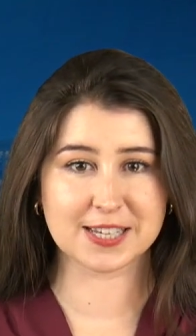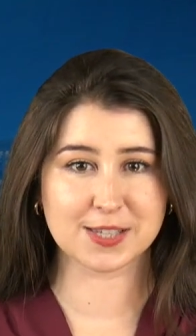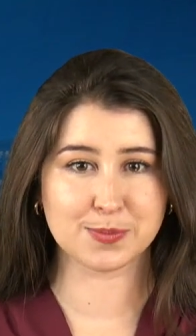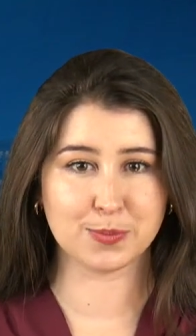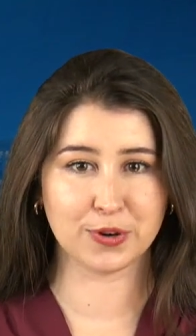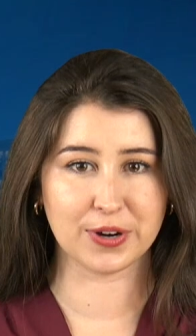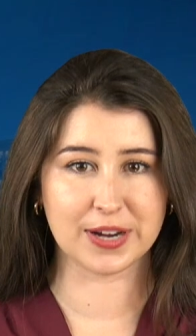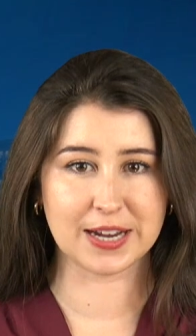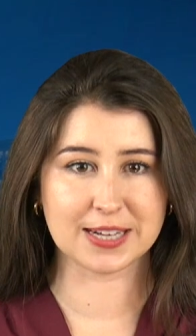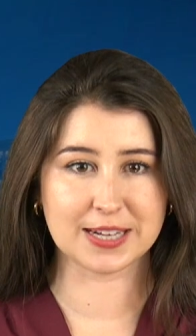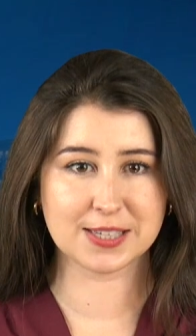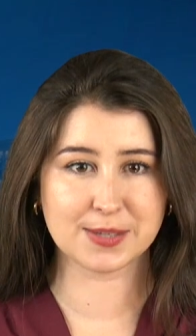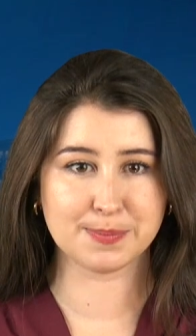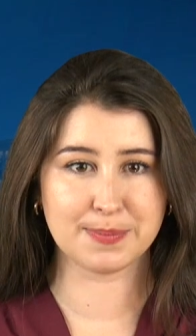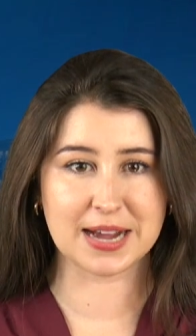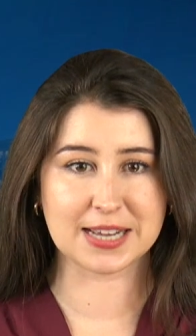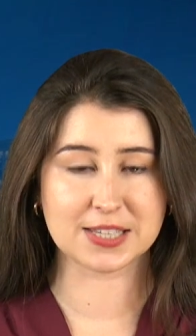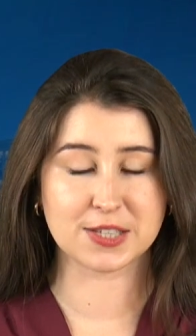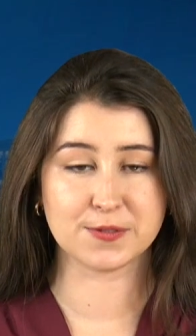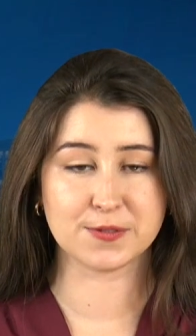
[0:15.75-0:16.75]
Maria's
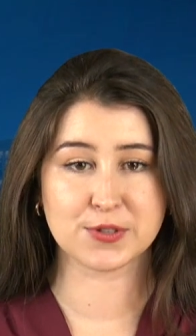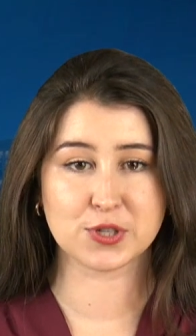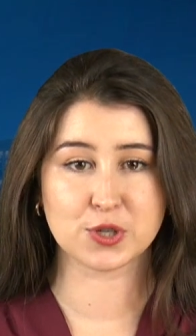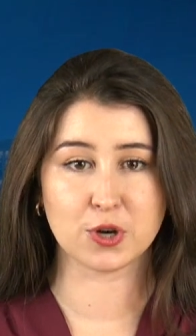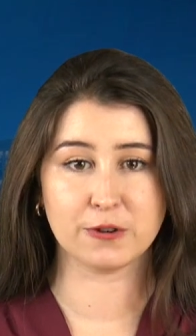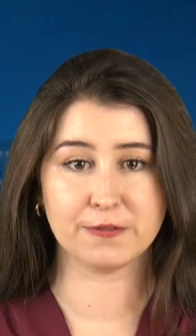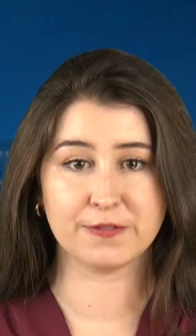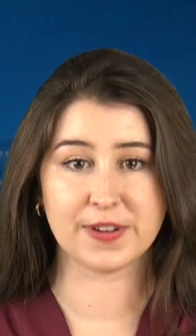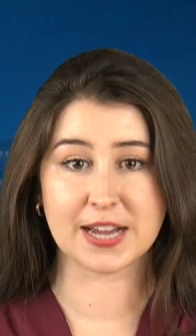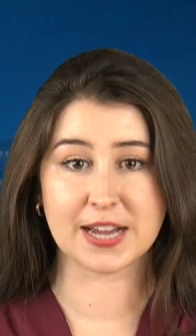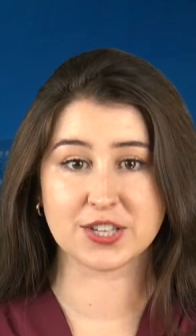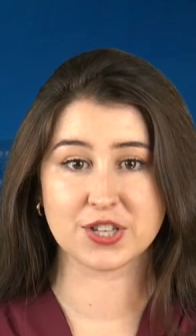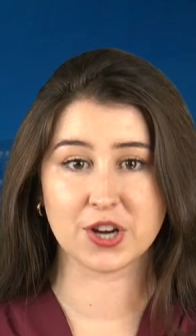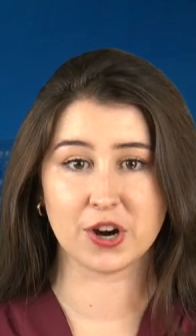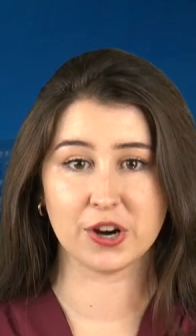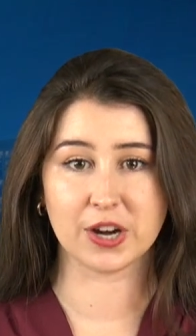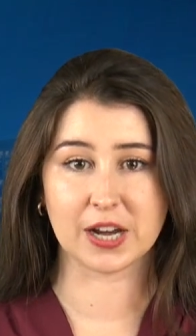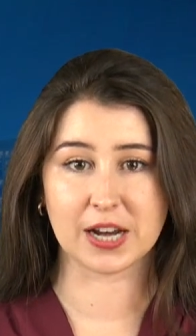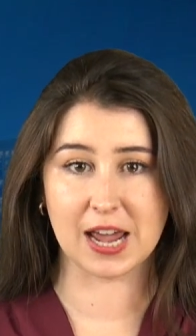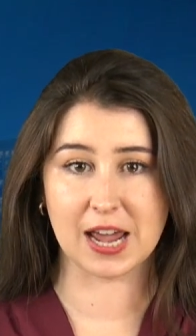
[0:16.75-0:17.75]
massive sulfide
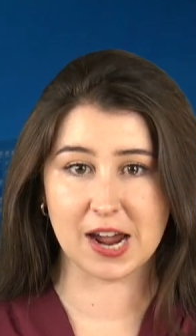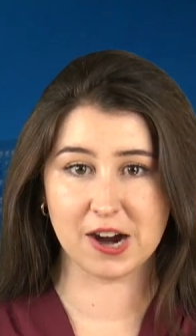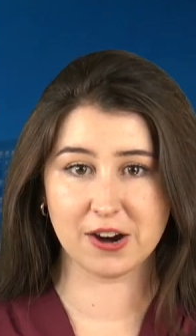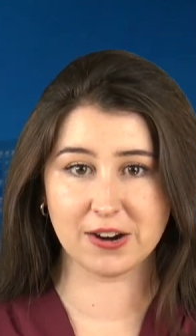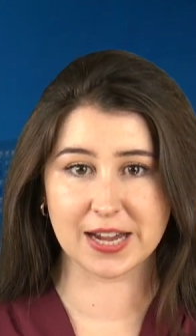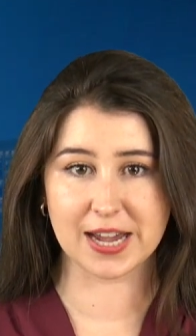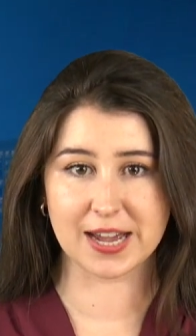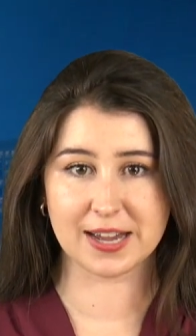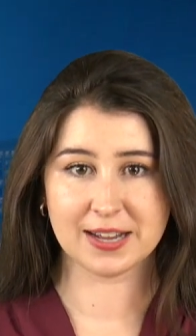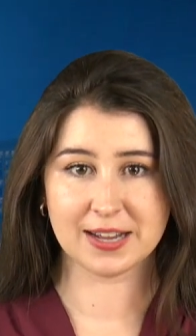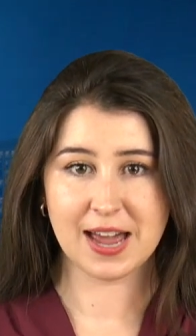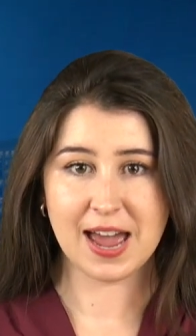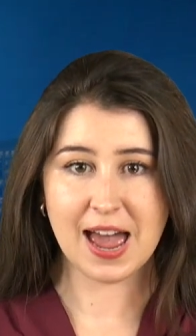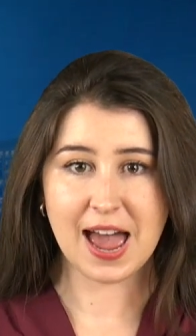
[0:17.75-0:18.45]
target area